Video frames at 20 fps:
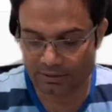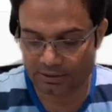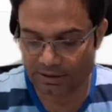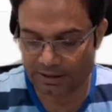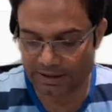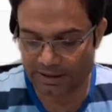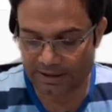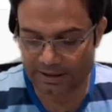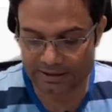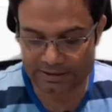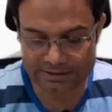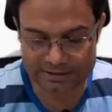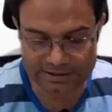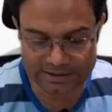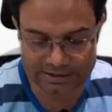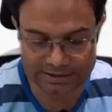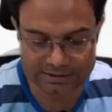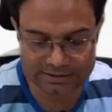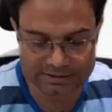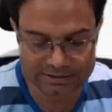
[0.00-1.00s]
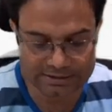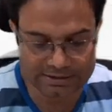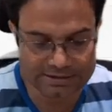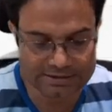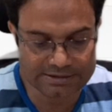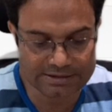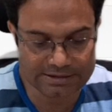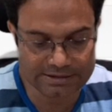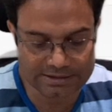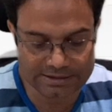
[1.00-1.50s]
and then this
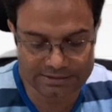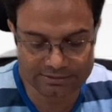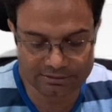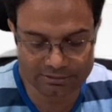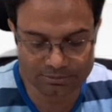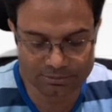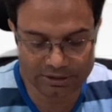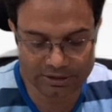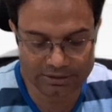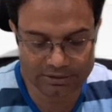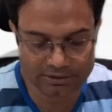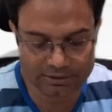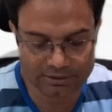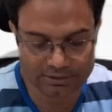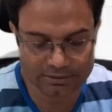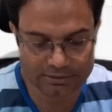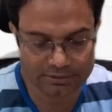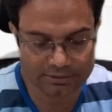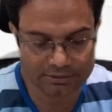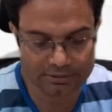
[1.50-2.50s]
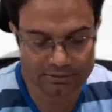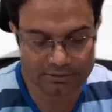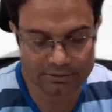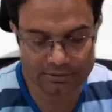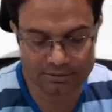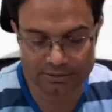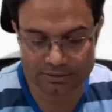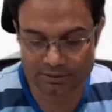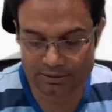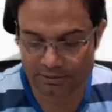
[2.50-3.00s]
increment,
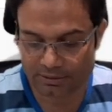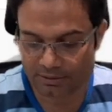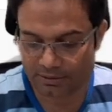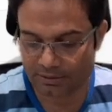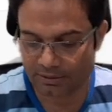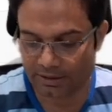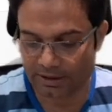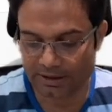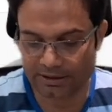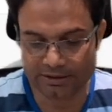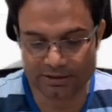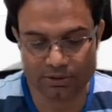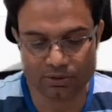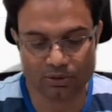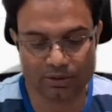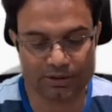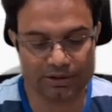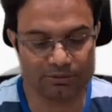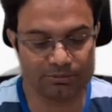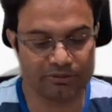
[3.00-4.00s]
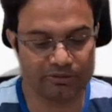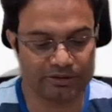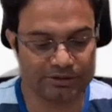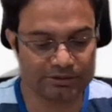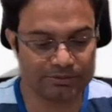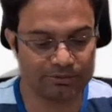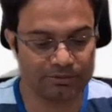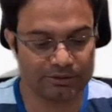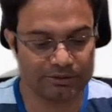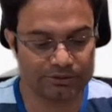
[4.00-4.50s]
and the counter plus
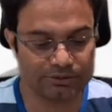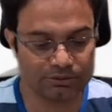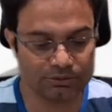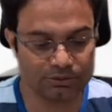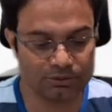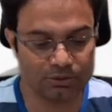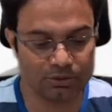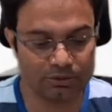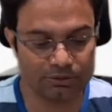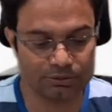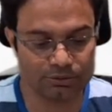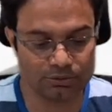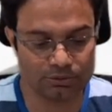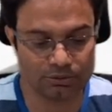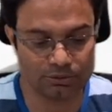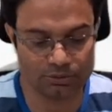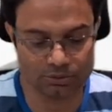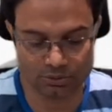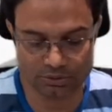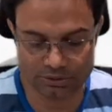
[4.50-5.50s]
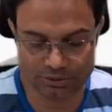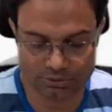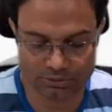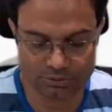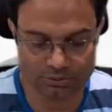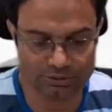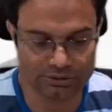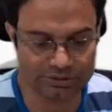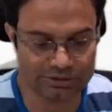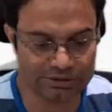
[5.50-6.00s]
plus. You also no need to
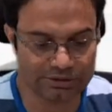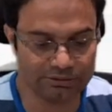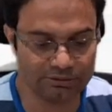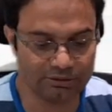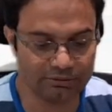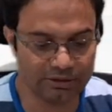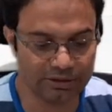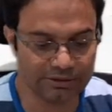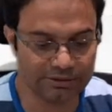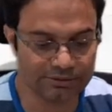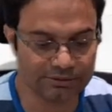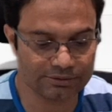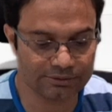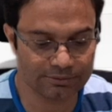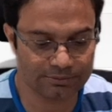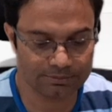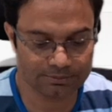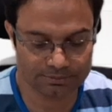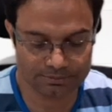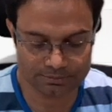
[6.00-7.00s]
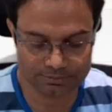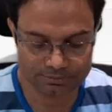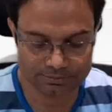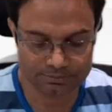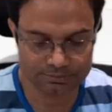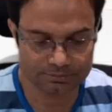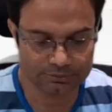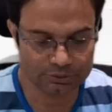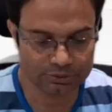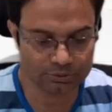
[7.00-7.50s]
these 3 lines.
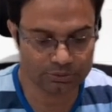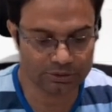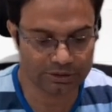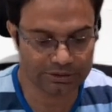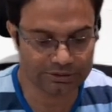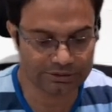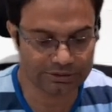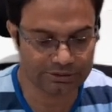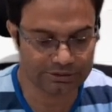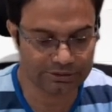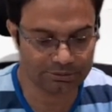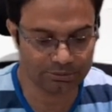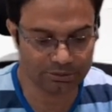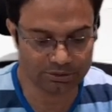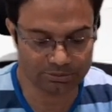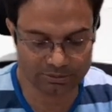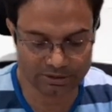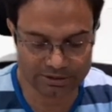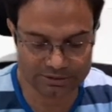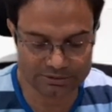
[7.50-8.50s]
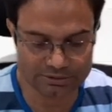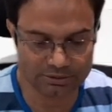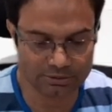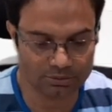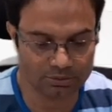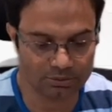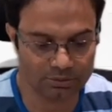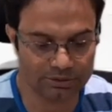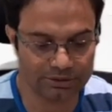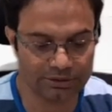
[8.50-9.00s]
So you can just minimize the
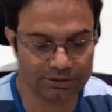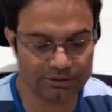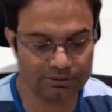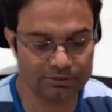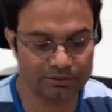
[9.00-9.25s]
code here.